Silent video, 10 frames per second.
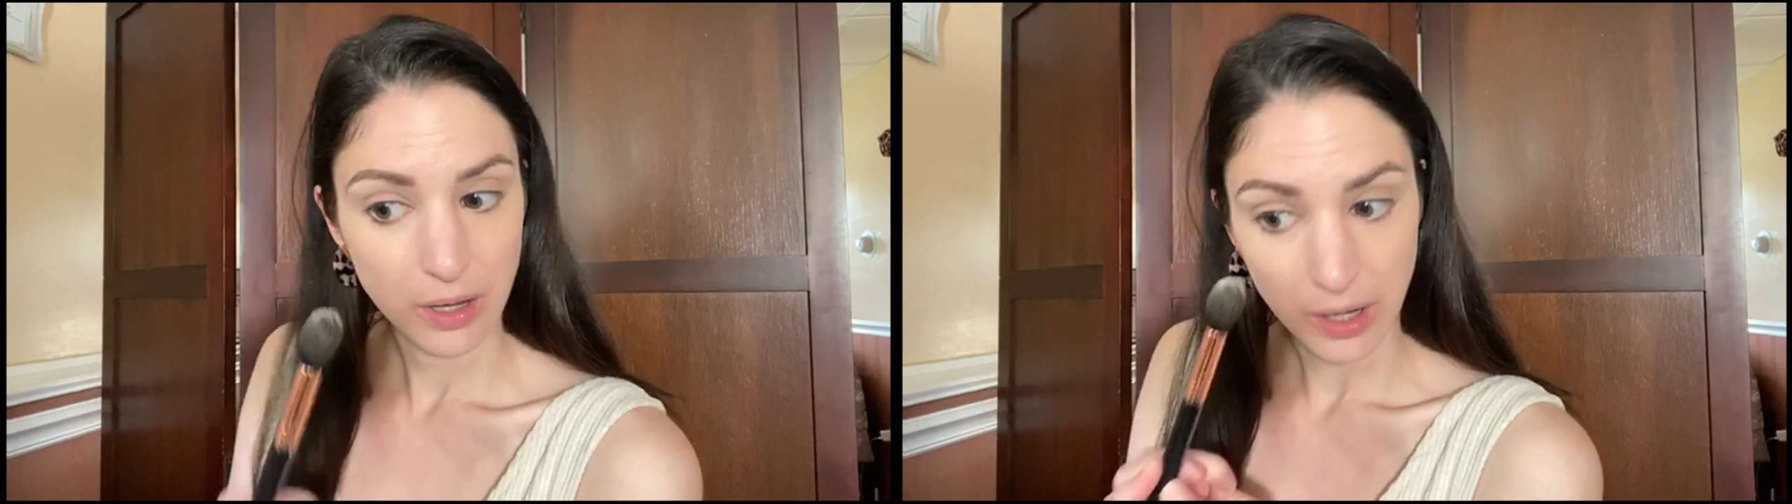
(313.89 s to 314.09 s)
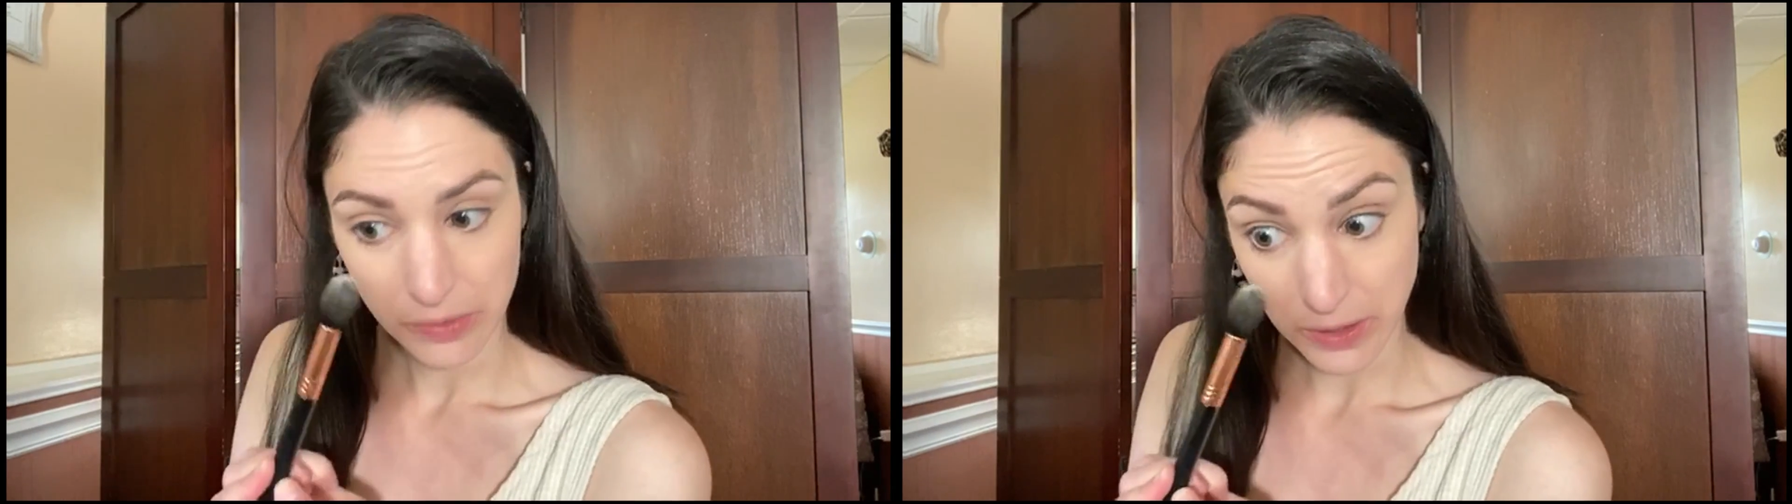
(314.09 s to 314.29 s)

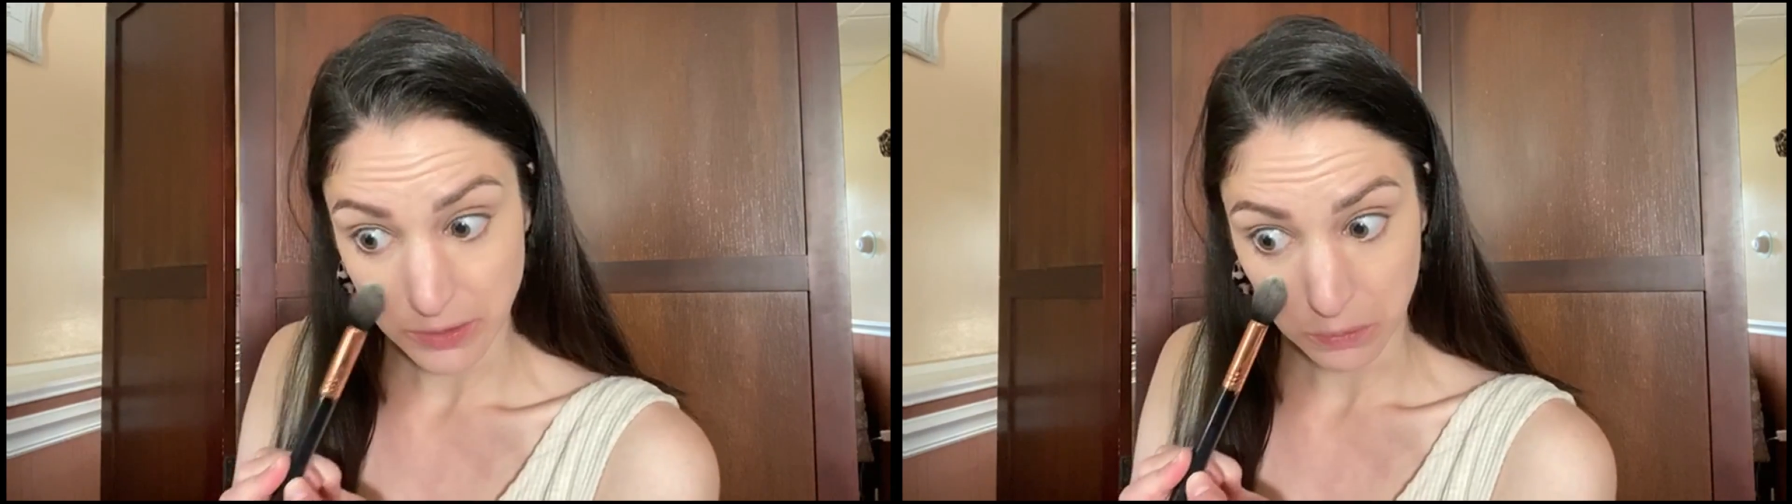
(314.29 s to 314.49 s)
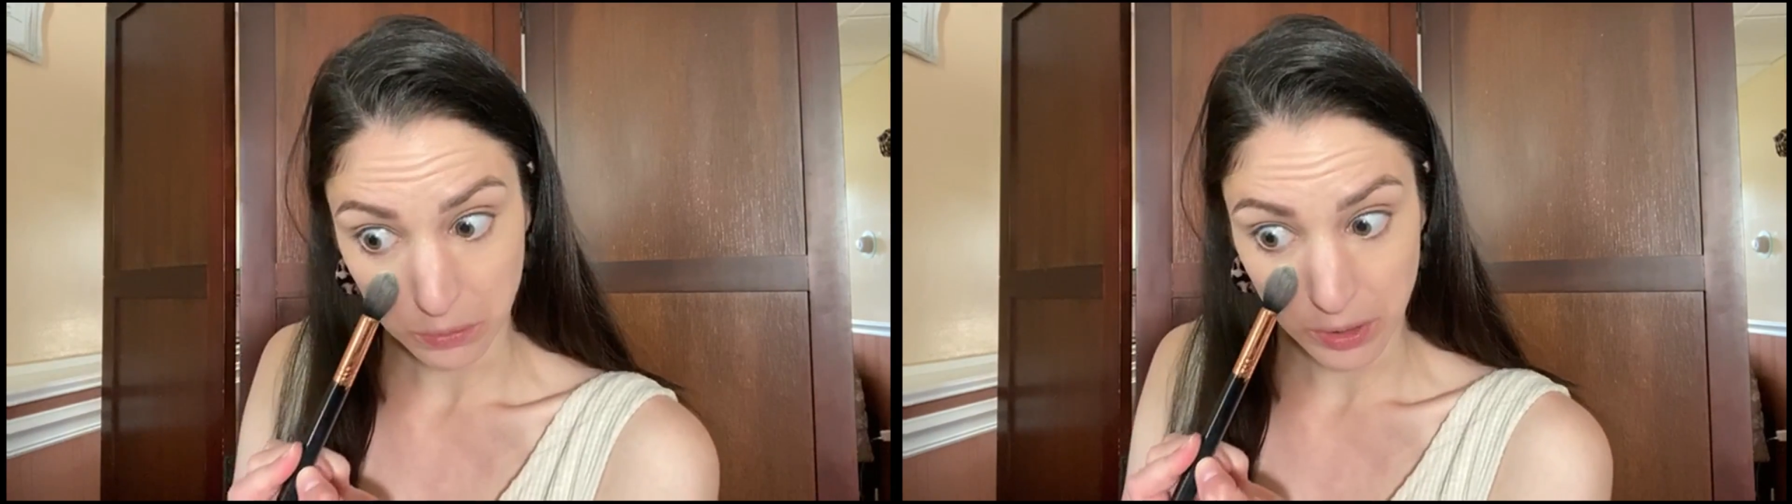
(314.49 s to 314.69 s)
and
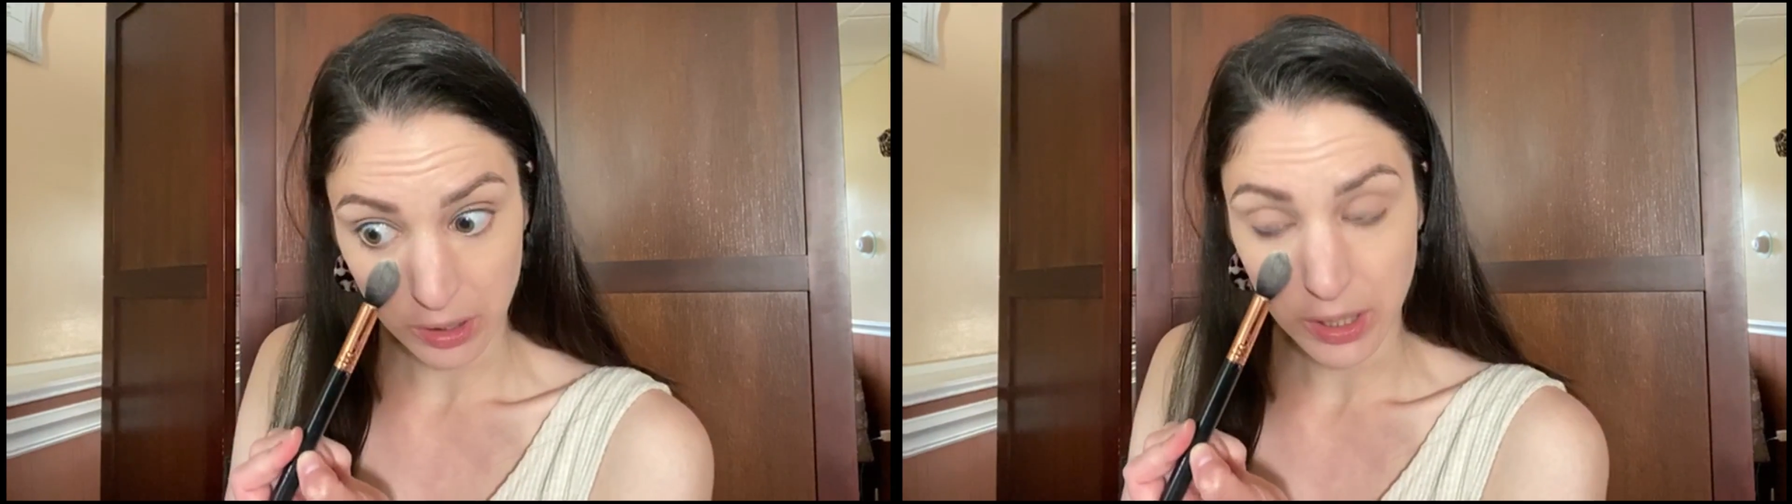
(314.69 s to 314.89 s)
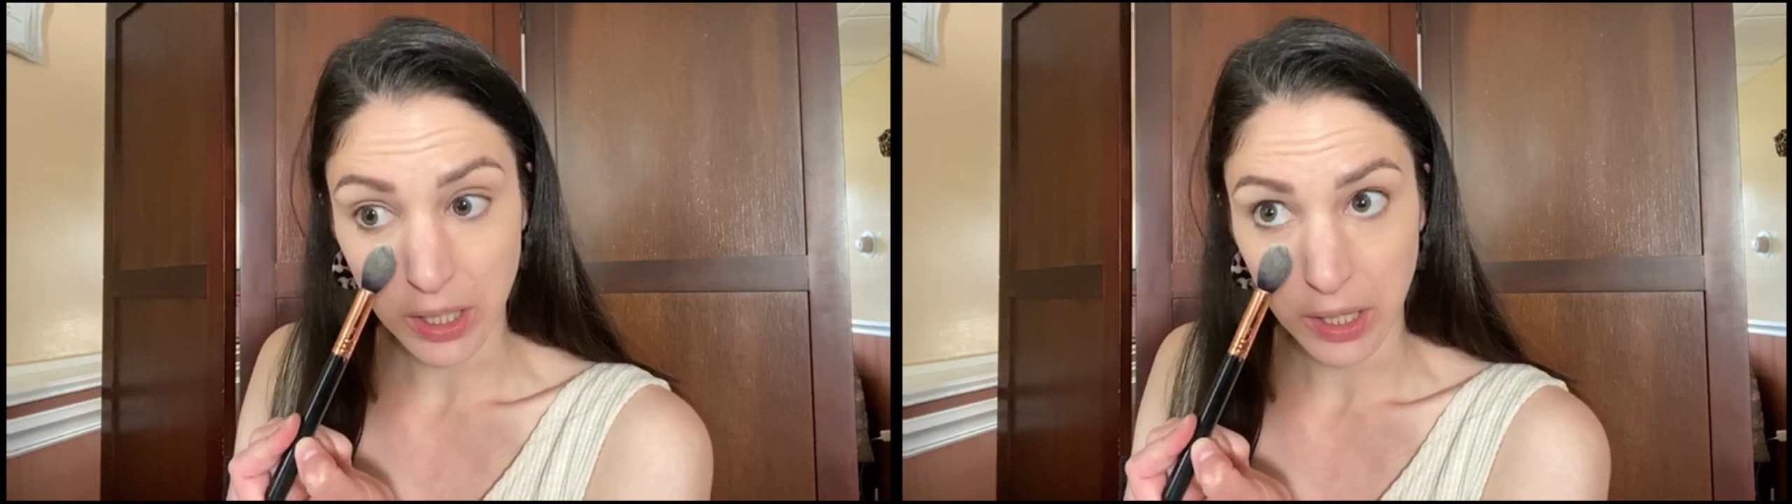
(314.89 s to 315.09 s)
just
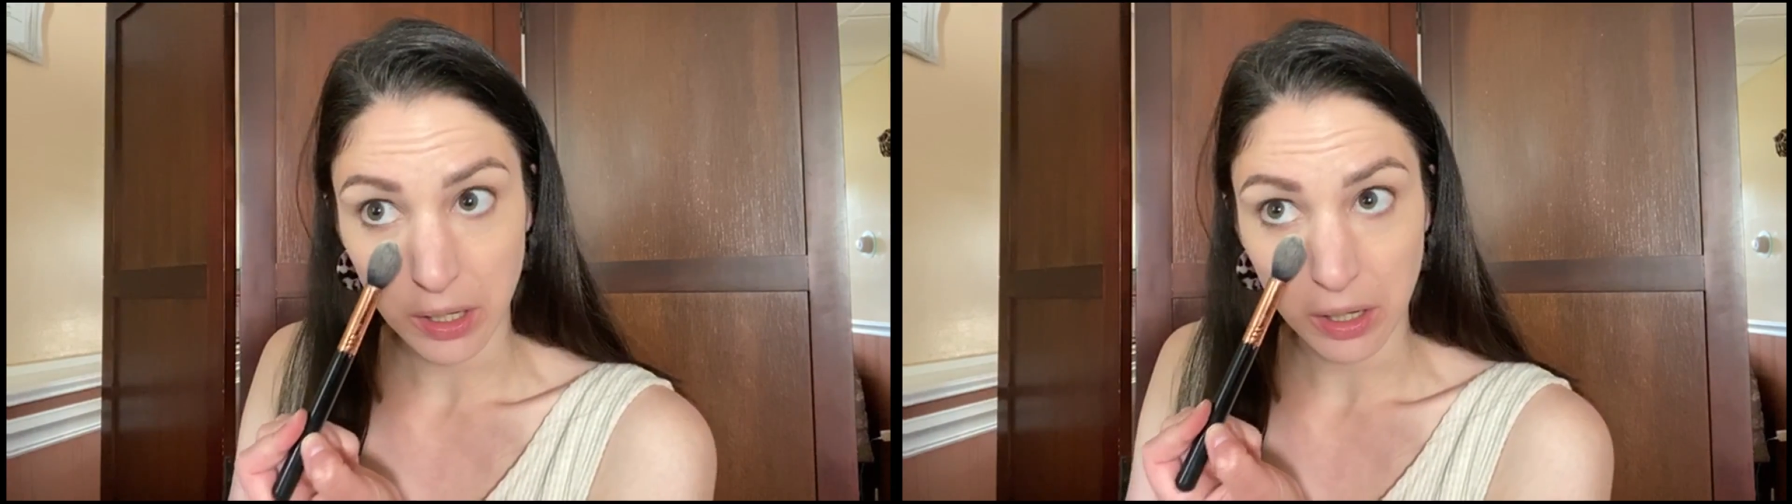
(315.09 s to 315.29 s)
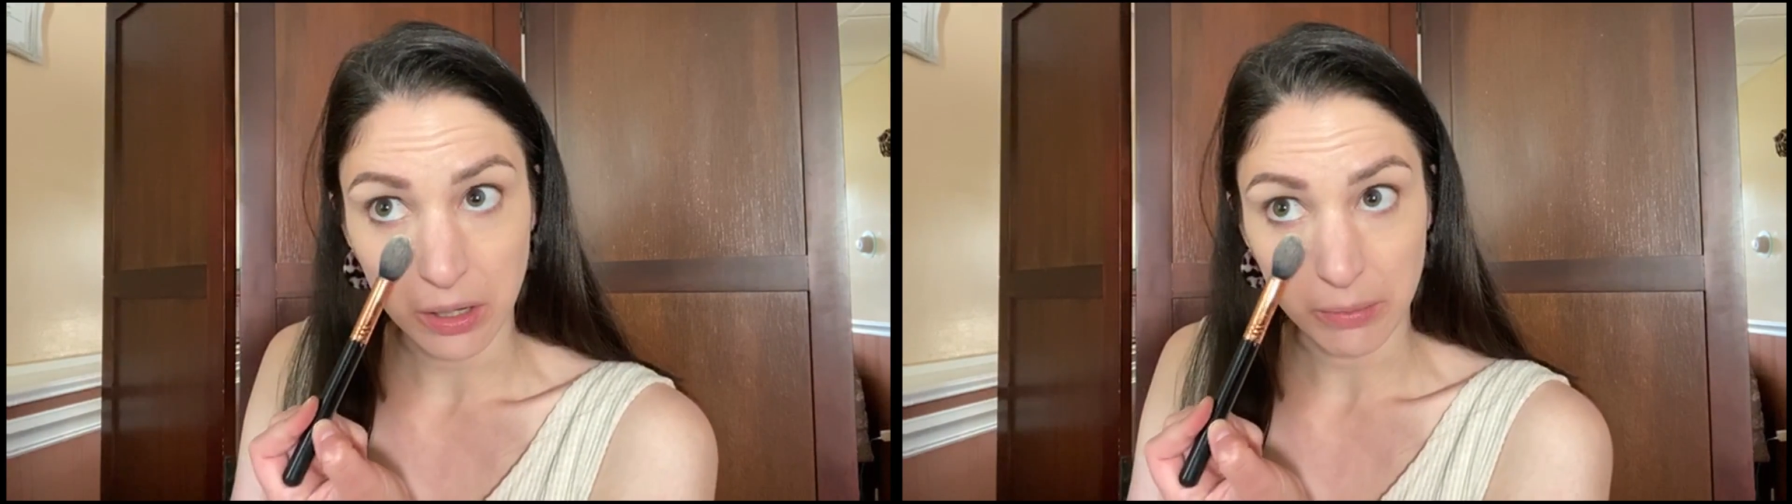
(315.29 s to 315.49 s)
really get
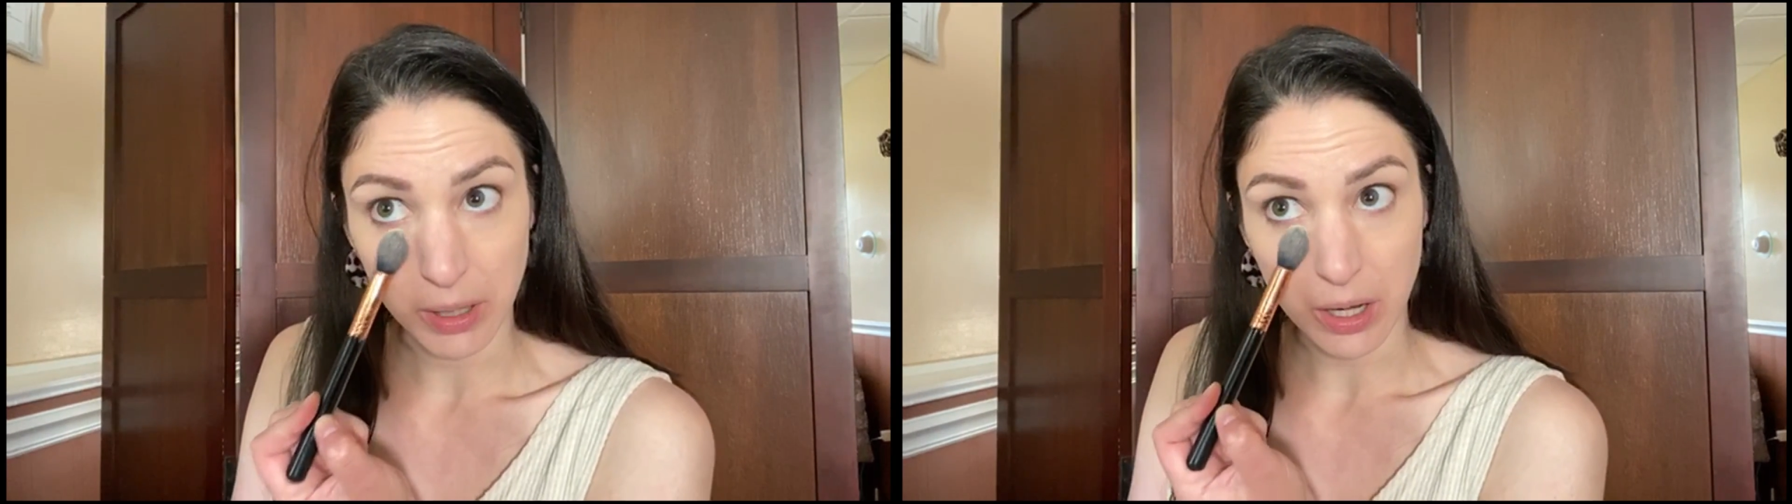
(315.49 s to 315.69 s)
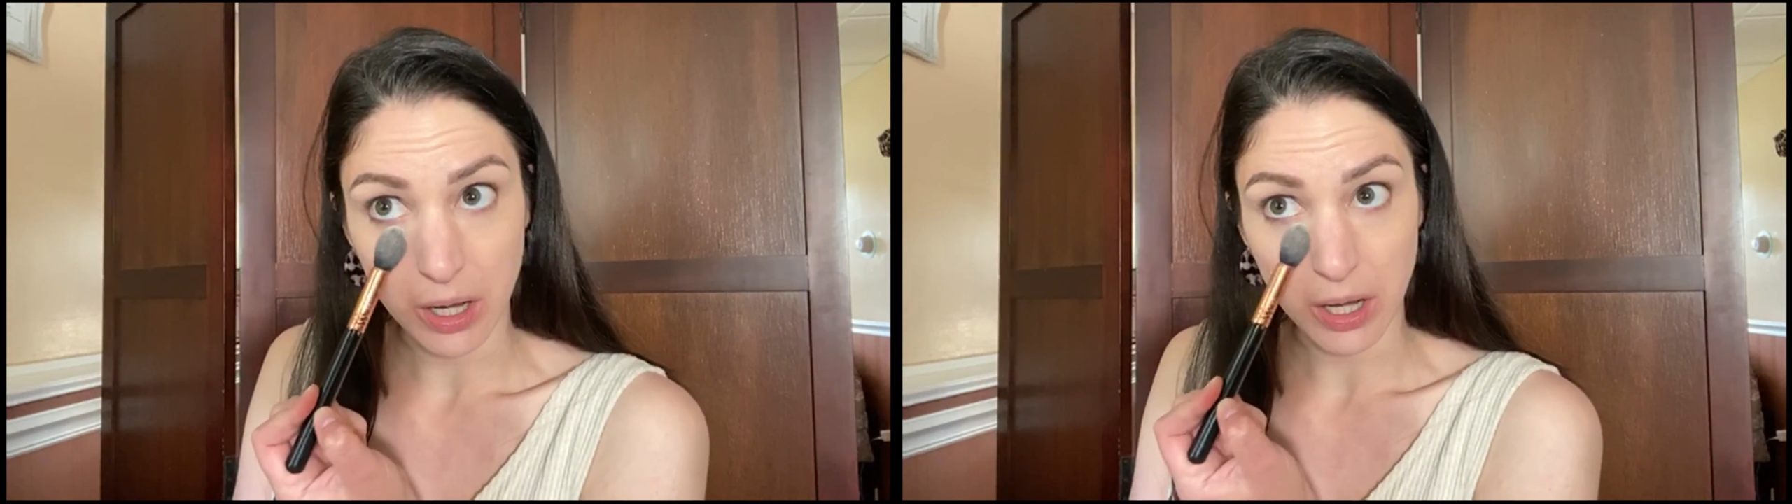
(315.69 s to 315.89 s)
it under
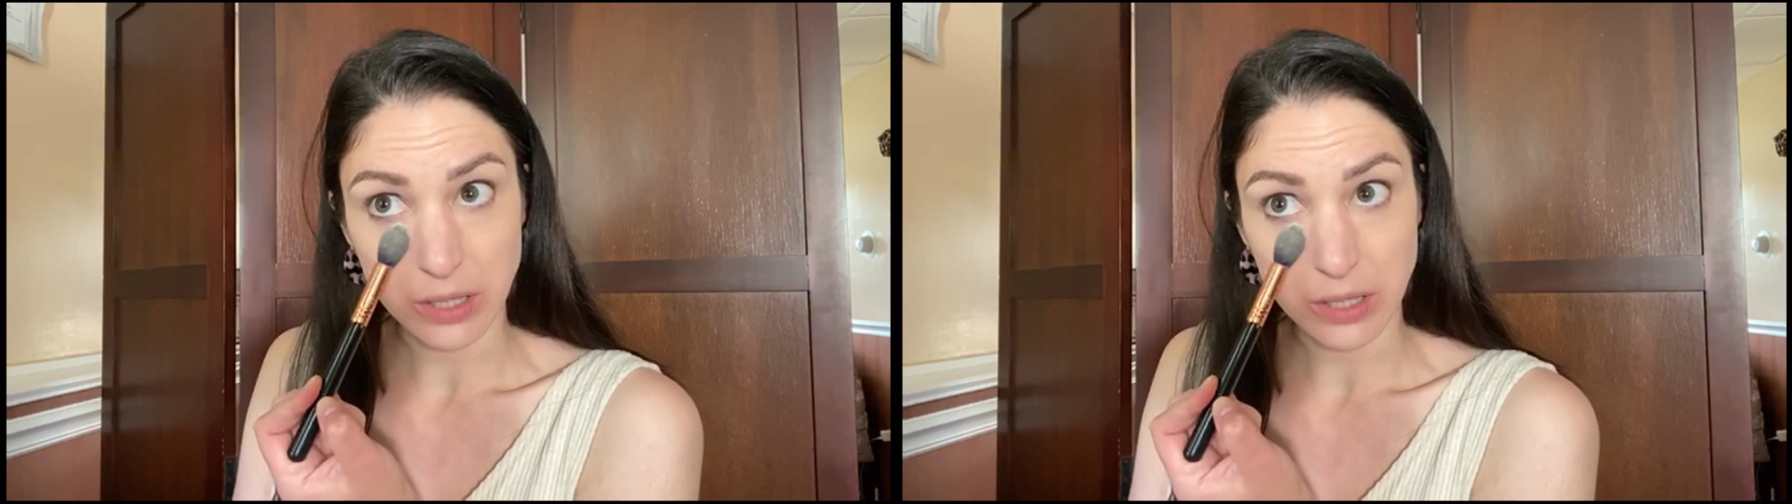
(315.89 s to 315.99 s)
my eye.